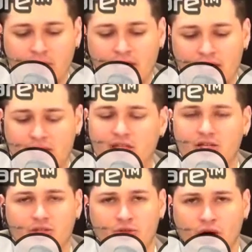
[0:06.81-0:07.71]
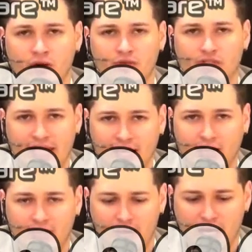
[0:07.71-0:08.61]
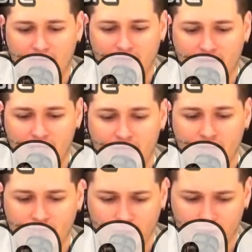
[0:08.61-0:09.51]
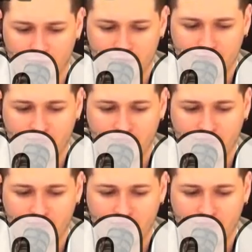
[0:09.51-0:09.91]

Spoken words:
It's the issue of genetically modified foods.